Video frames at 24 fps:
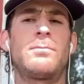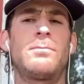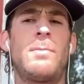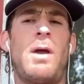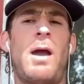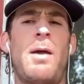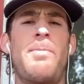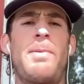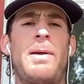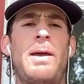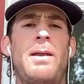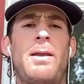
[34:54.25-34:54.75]

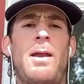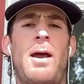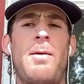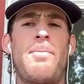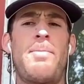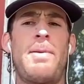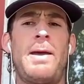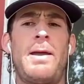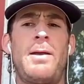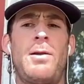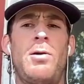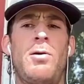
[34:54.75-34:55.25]
I
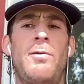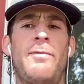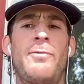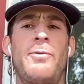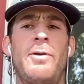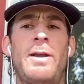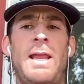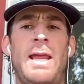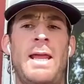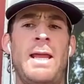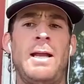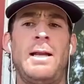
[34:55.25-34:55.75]
bet over
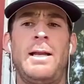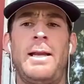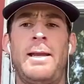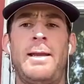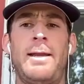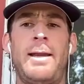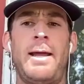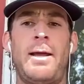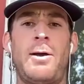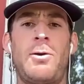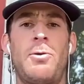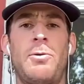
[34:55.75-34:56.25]
in England
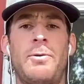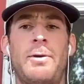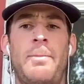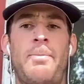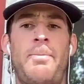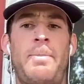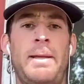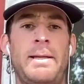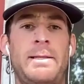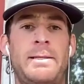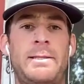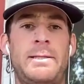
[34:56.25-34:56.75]
they call it the
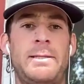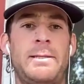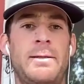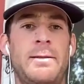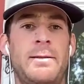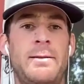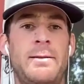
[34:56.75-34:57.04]
pitch.